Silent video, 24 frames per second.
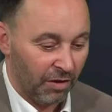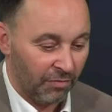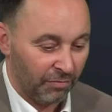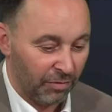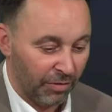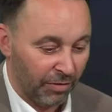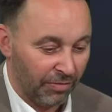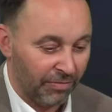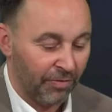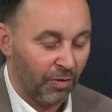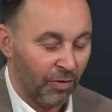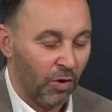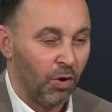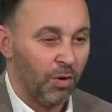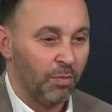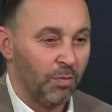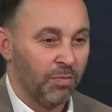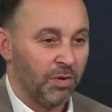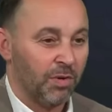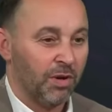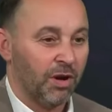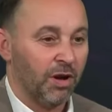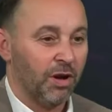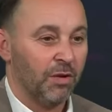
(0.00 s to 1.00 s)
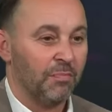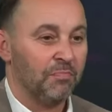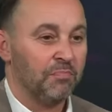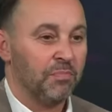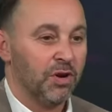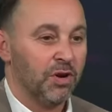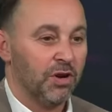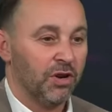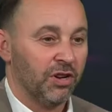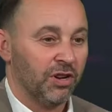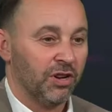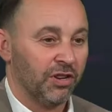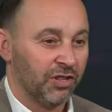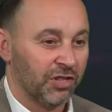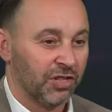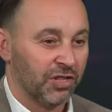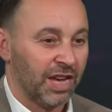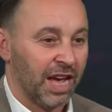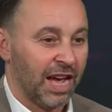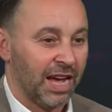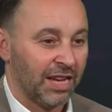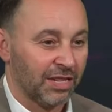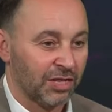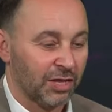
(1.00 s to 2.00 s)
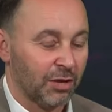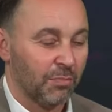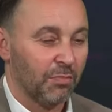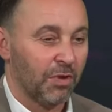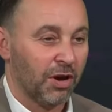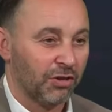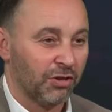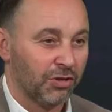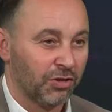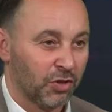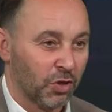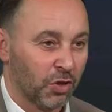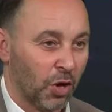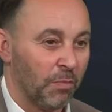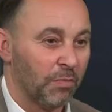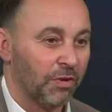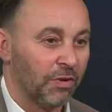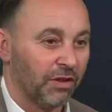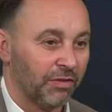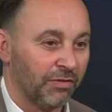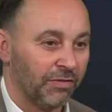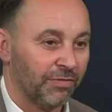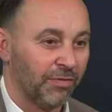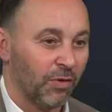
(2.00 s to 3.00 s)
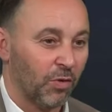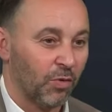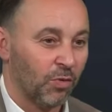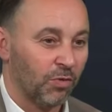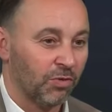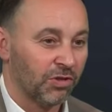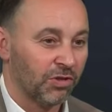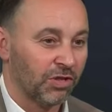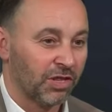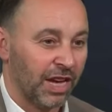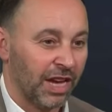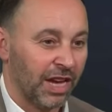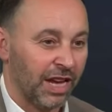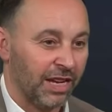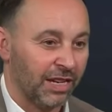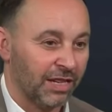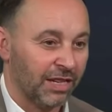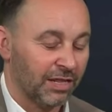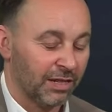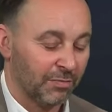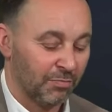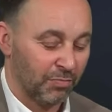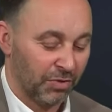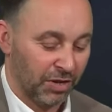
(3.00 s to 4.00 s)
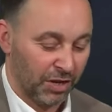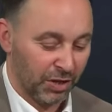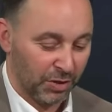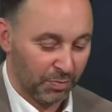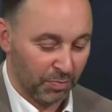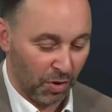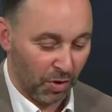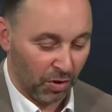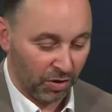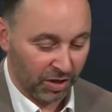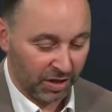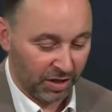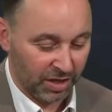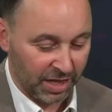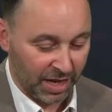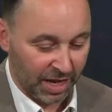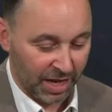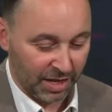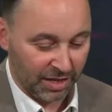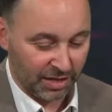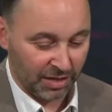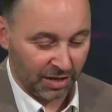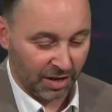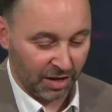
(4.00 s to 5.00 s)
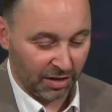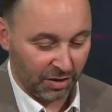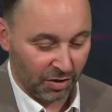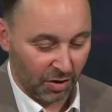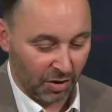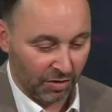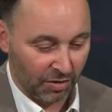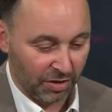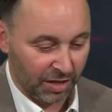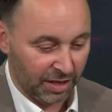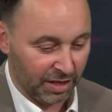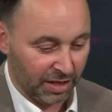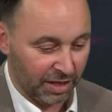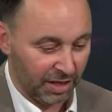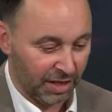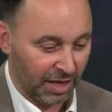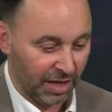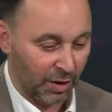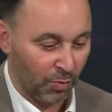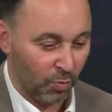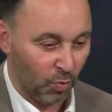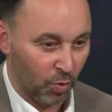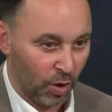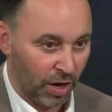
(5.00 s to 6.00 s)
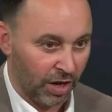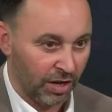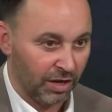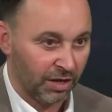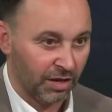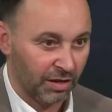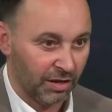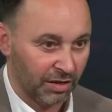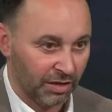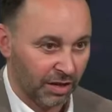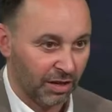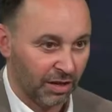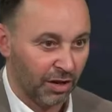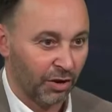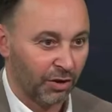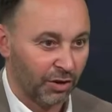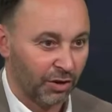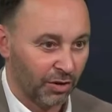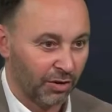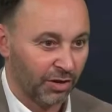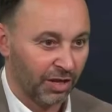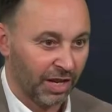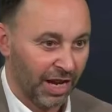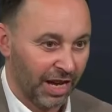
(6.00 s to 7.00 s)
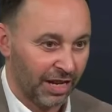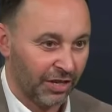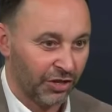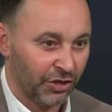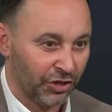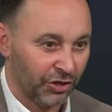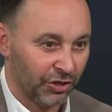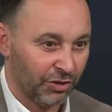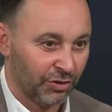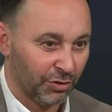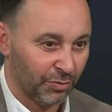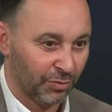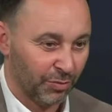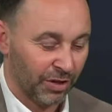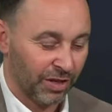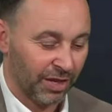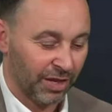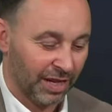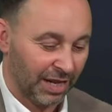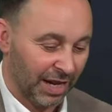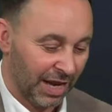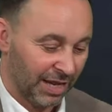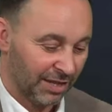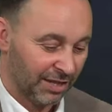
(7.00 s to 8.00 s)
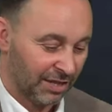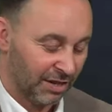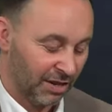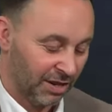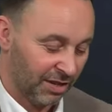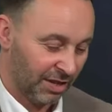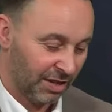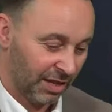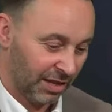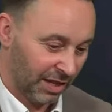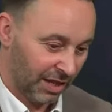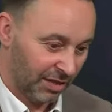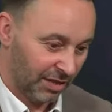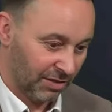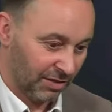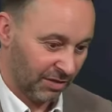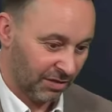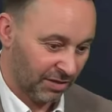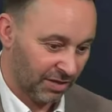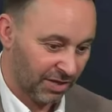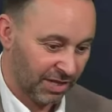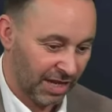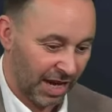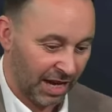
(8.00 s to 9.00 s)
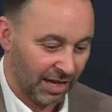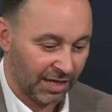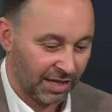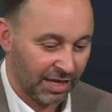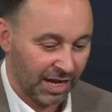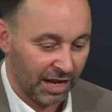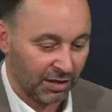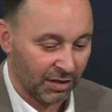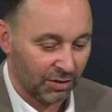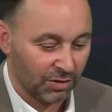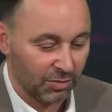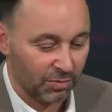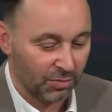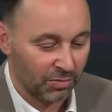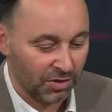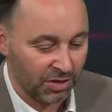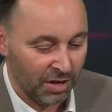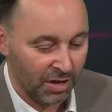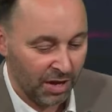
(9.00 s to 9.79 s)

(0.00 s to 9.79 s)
Reform emerged as the most dominant force in British politics? Not only did they win the local elections with a landslide, I think they took 10 councils,